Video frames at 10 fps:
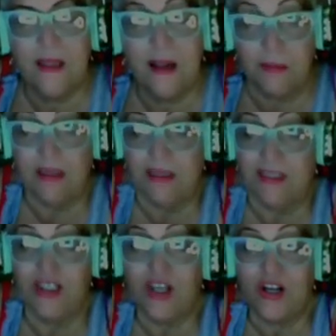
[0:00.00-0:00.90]
Because as
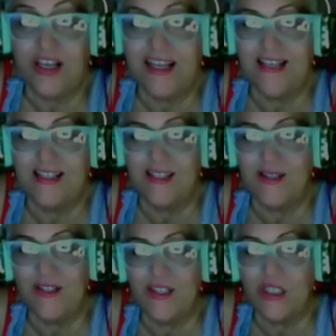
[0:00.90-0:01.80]
she started getting
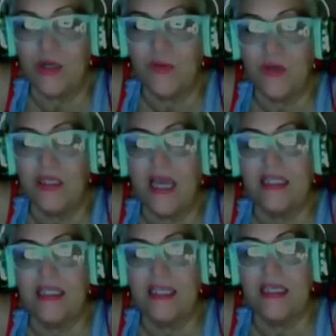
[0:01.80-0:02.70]
concerned, she started
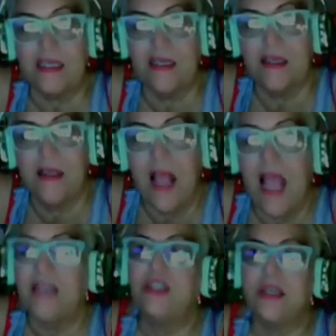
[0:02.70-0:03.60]
realizing,
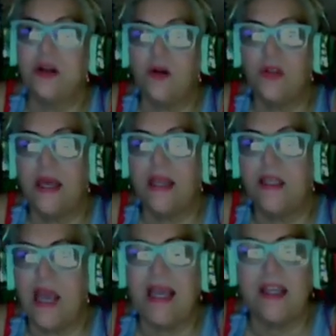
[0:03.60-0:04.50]
and she said also that
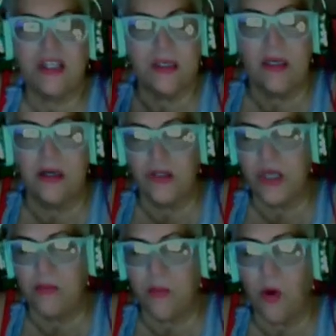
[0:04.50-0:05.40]
I guess she, you know, she
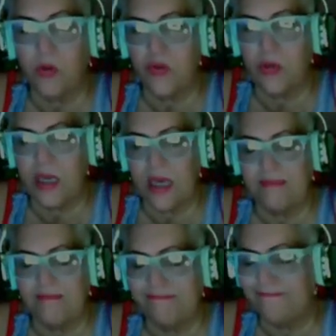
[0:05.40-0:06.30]
had poultry
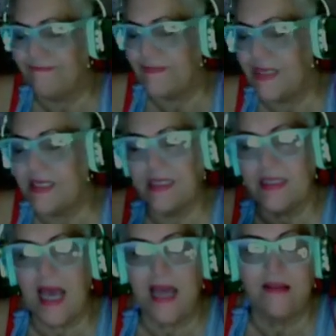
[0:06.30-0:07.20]
and things like
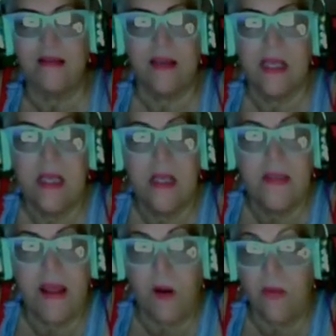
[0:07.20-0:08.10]
that, and
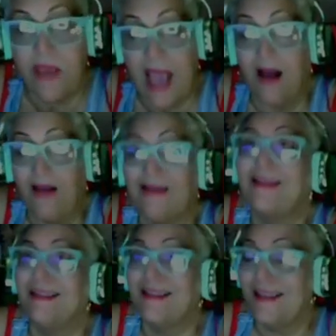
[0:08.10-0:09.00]
that all the
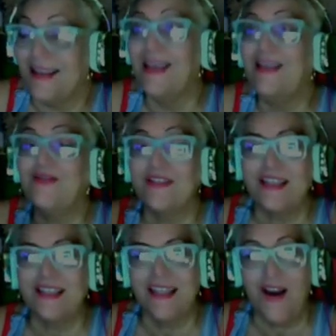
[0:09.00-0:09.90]

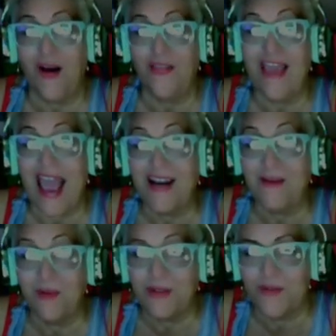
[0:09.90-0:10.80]
interestingly, all the
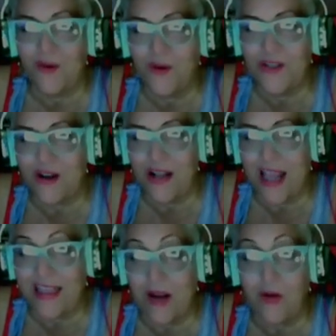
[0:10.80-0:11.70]
animals, of course, are
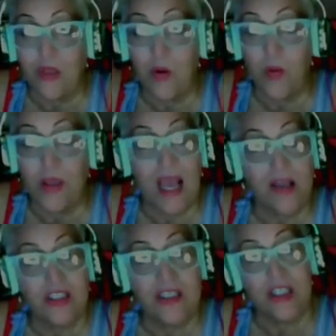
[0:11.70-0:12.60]
like they were wigging out.
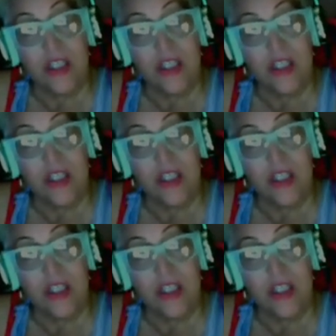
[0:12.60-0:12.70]
She says she